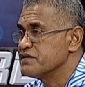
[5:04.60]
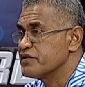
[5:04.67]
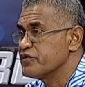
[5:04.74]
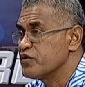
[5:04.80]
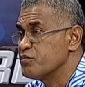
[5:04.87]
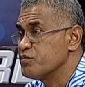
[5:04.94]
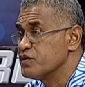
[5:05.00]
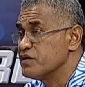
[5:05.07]
is a
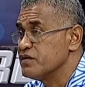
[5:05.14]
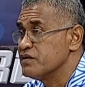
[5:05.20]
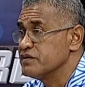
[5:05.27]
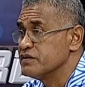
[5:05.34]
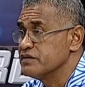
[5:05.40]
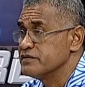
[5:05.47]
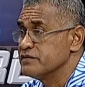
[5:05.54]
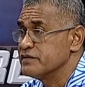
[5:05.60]

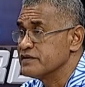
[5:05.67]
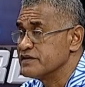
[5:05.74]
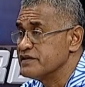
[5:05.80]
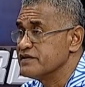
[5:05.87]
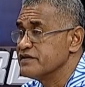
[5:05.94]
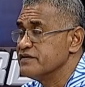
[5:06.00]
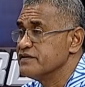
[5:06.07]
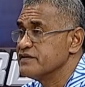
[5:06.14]
normal
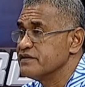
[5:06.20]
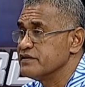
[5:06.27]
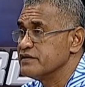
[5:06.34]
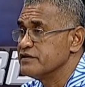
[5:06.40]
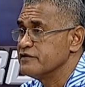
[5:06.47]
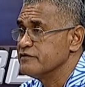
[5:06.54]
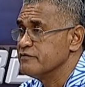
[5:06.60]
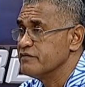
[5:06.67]
assistance.
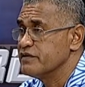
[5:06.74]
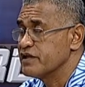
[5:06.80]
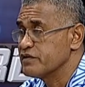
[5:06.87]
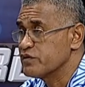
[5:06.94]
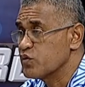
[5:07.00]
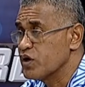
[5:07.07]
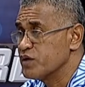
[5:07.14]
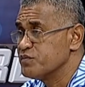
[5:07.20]
There are
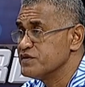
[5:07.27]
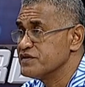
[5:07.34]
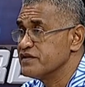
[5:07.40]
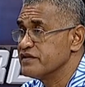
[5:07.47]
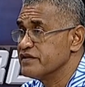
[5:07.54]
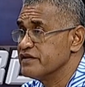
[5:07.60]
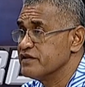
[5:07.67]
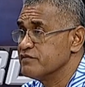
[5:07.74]
requirements
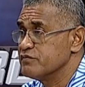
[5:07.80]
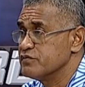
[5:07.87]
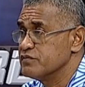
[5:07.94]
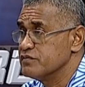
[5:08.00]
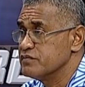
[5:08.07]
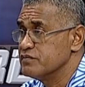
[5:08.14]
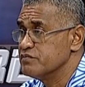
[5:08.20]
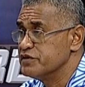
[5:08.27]
that they have
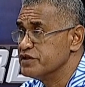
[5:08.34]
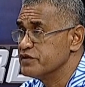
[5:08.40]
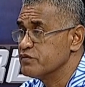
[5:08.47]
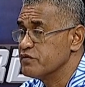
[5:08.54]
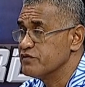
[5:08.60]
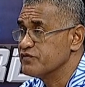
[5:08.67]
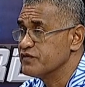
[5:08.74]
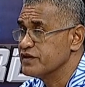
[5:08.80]
to bring
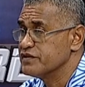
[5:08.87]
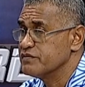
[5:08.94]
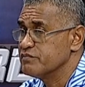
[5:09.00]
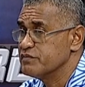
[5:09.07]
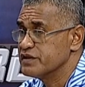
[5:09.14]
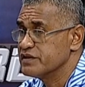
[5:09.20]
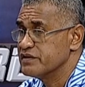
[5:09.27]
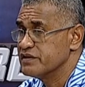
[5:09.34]
to the fund.
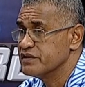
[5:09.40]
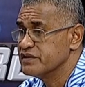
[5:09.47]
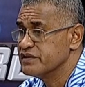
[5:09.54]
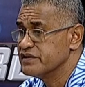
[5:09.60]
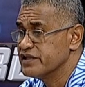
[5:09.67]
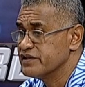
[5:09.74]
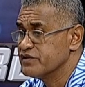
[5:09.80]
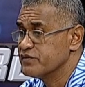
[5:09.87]
But the
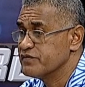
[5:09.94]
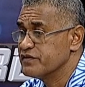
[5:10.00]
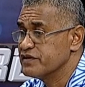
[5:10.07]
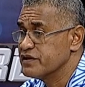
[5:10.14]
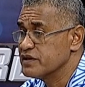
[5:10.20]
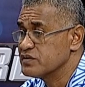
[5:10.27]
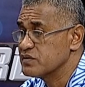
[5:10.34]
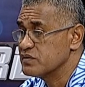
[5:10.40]
intent of the
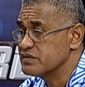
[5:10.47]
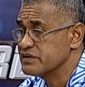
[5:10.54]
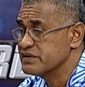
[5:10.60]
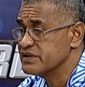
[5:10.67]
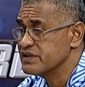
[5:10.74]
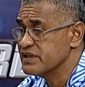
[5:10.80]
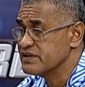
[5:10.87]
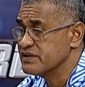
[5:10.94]
natural
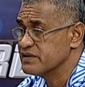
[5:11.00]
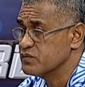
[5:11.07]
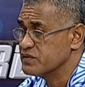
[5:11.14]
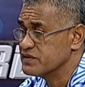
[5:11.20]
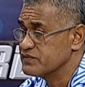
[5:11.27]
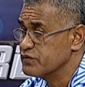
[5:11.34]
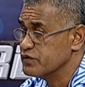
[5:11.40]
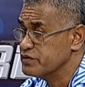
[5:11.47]
disaster
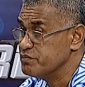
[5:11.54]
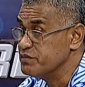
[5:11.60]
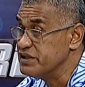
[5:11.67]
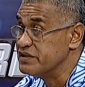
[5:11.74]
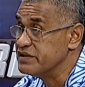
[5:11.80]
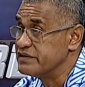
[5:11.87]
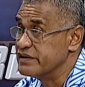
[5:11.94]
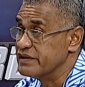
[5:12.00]
was for
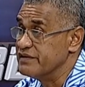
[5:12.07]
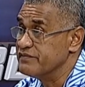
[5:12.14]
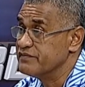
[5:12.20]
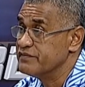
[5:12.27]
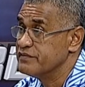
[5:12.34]
immediate relief.